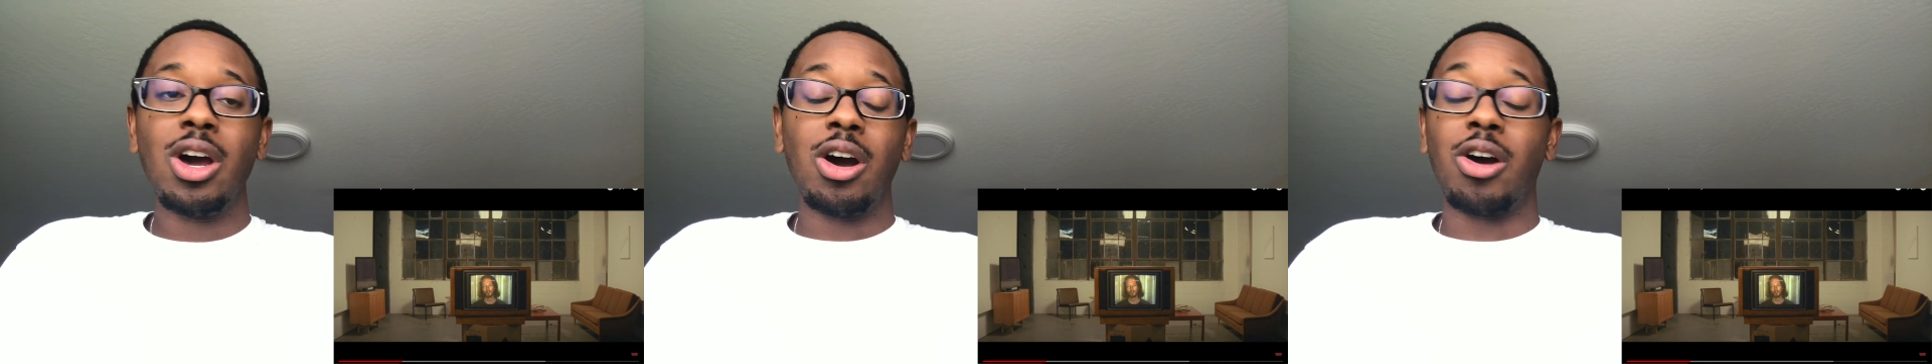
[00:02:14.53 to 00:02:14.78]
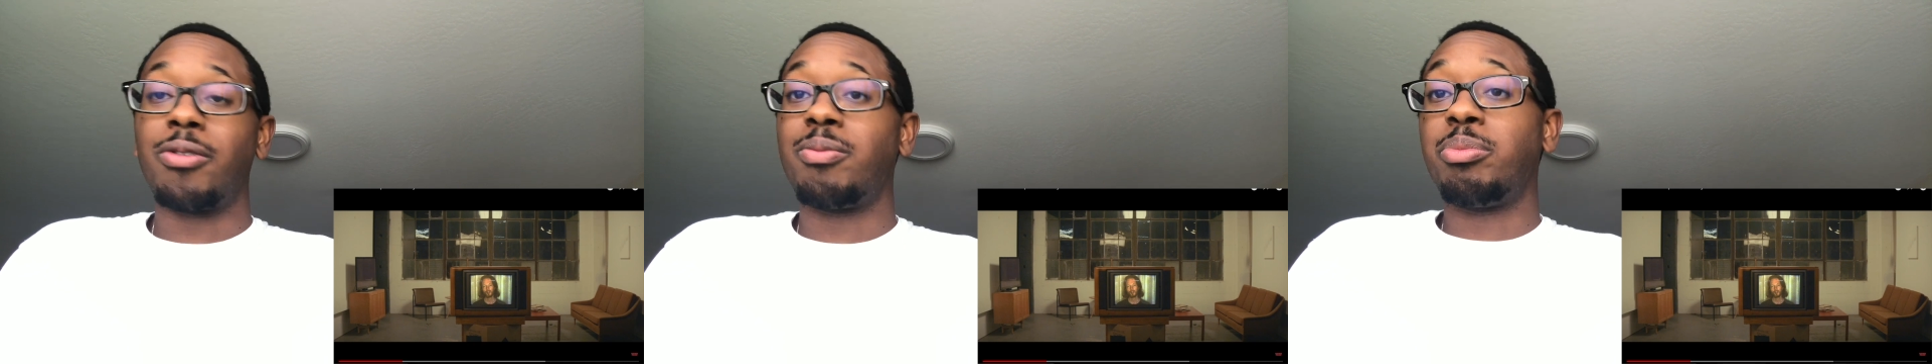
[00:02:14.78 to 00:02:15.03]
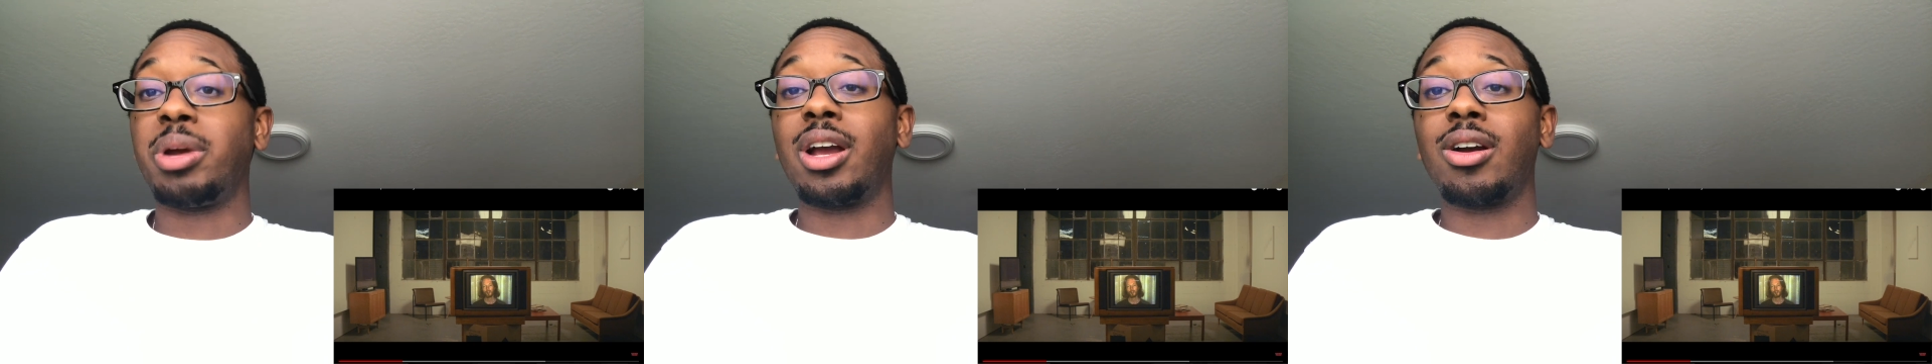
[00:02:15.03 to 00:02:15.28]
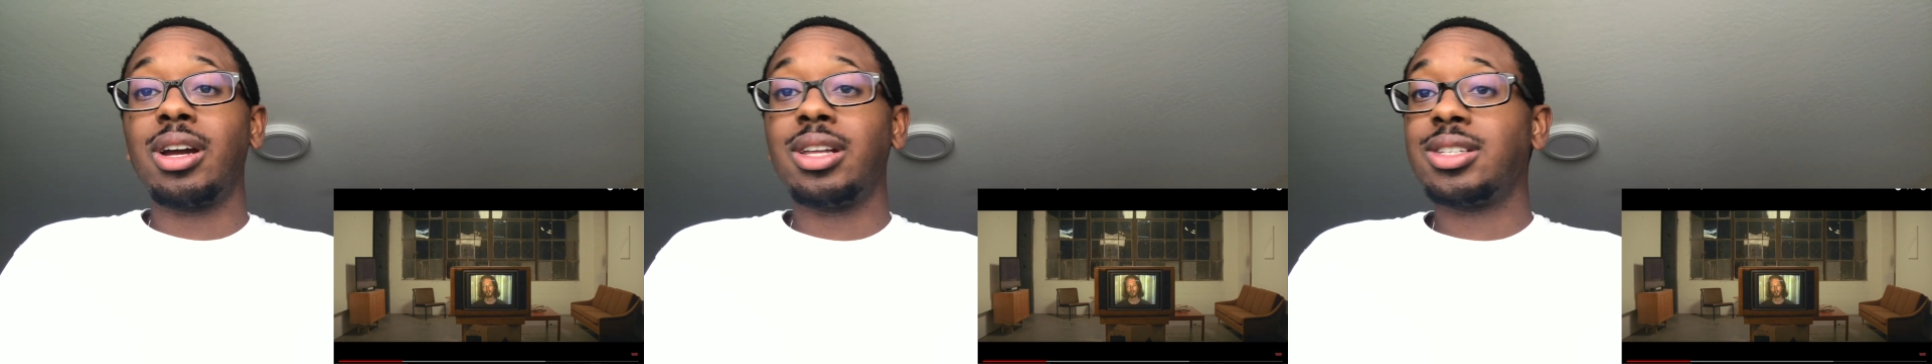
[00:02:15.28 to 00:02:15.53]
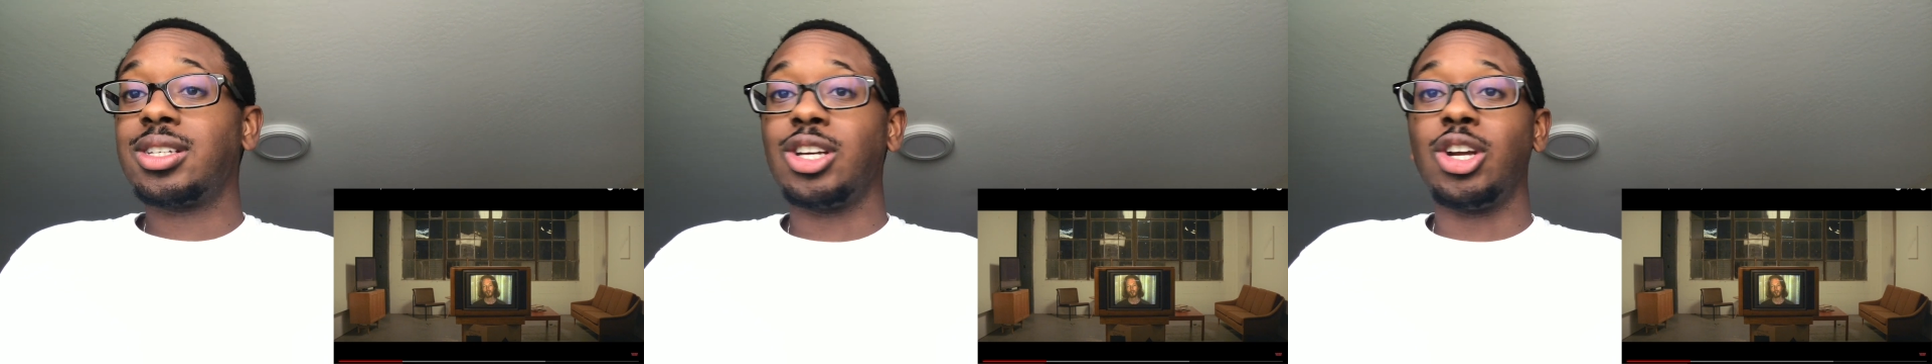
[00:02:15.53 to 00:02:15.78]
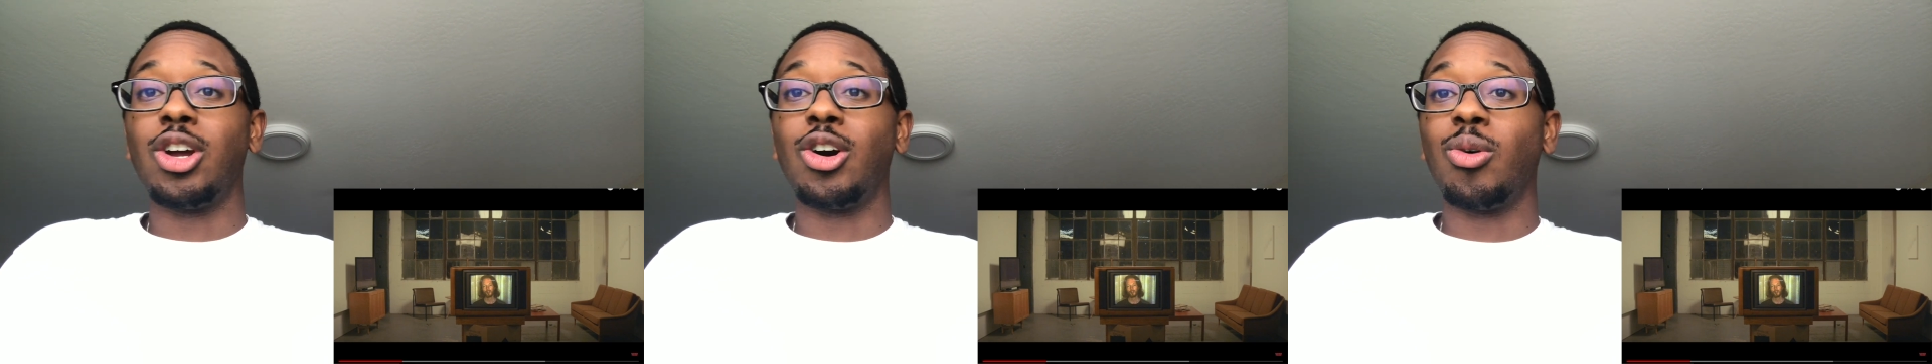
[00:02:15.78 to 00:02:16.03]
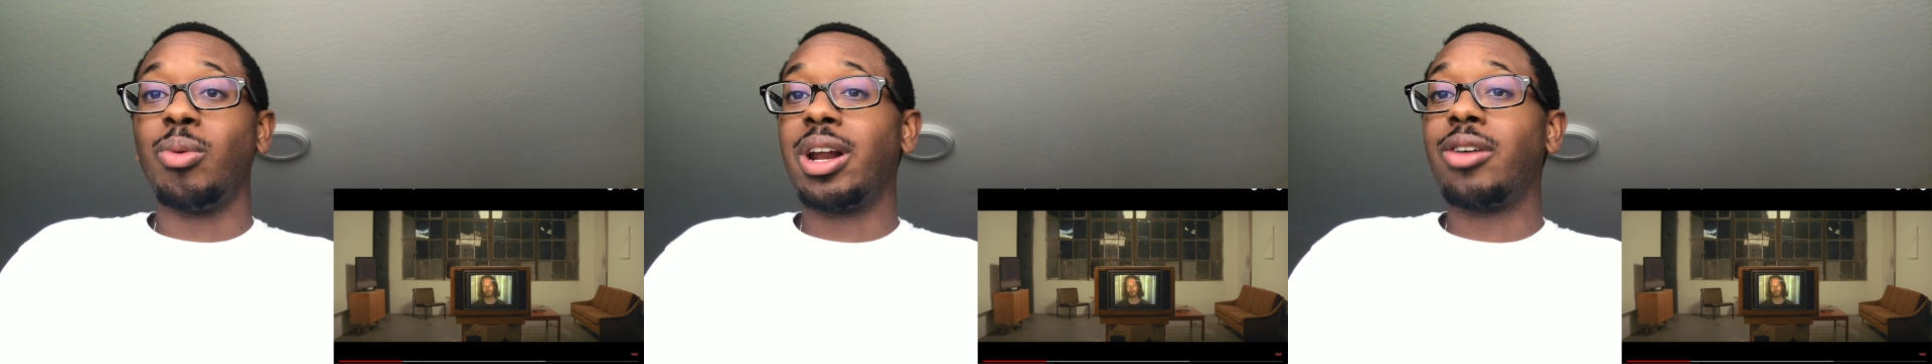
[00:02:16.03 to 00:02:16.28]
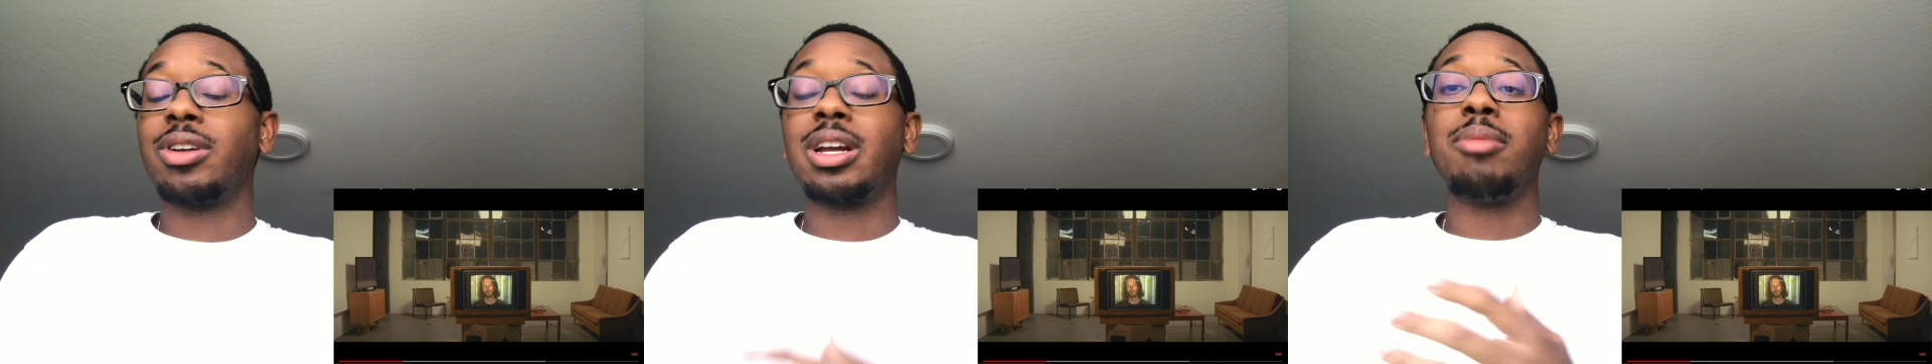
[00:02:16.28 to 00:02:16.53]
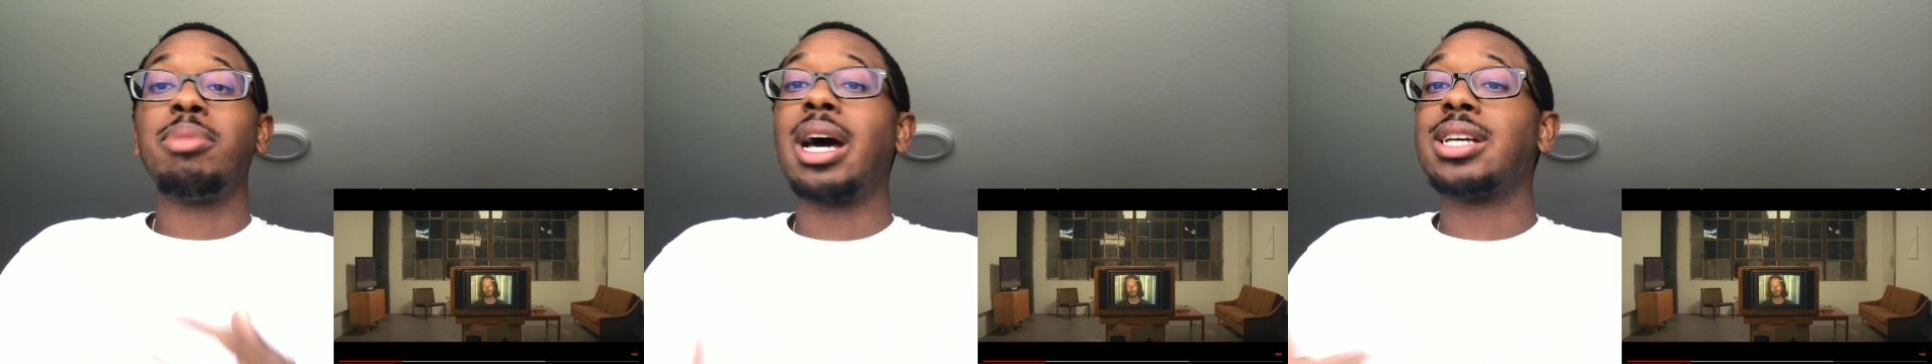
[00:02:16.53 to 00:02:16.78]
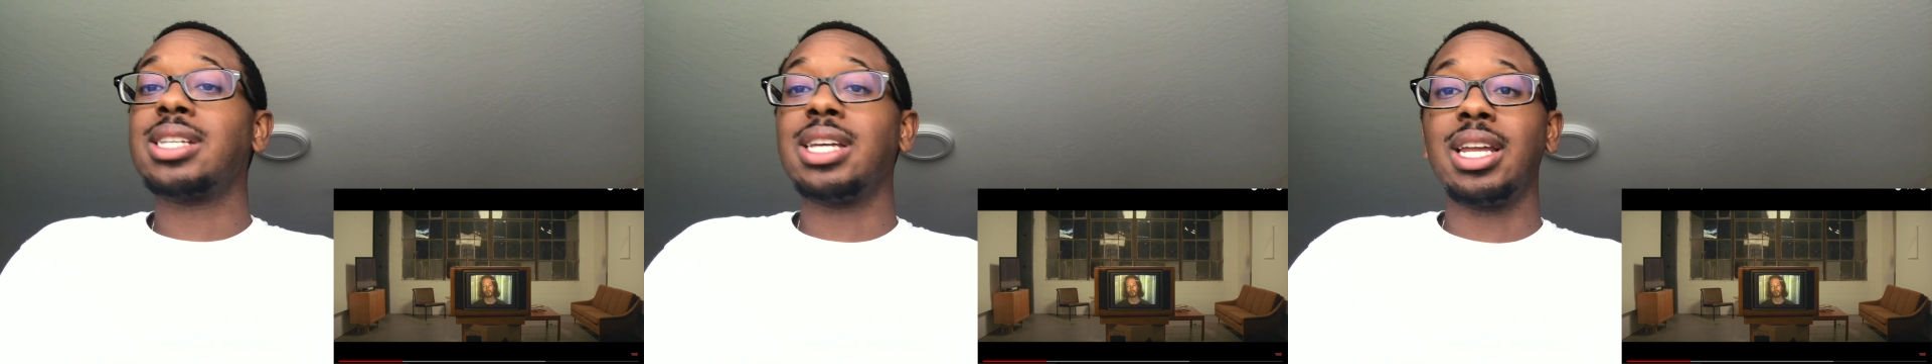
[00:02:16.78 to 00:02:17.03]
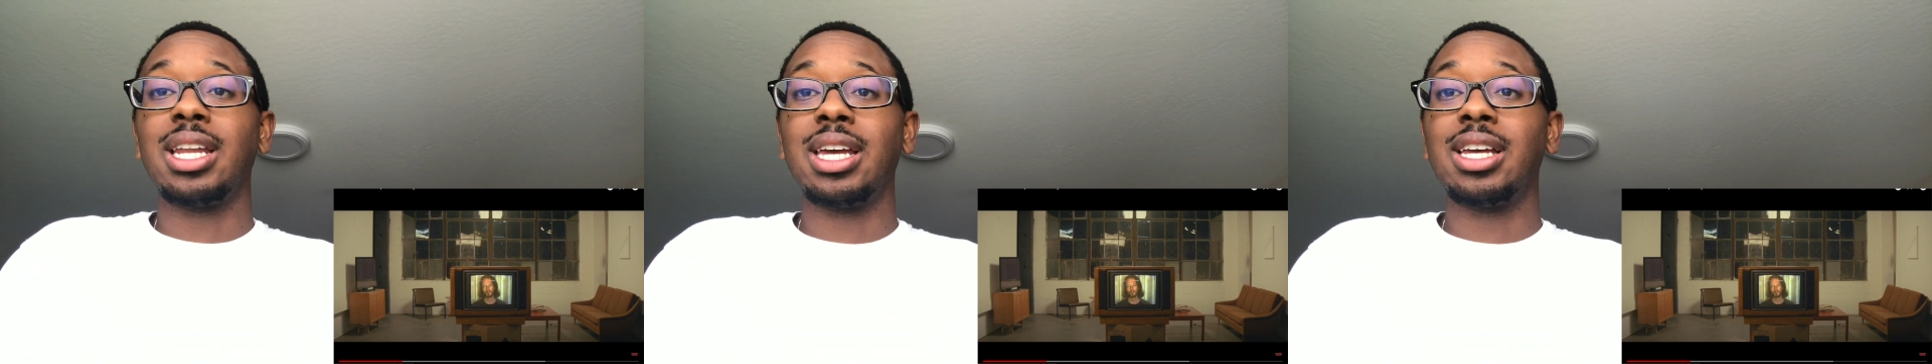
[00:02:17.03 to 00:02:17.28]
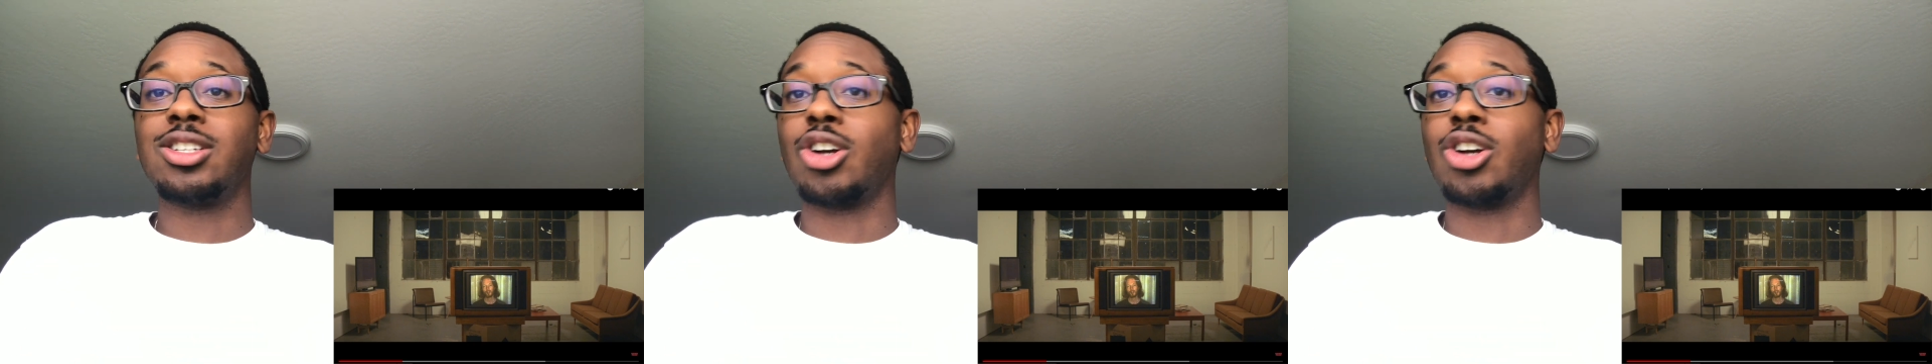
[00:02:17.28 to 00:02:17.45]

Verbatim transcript: our parents, you know, whatever capacity it is,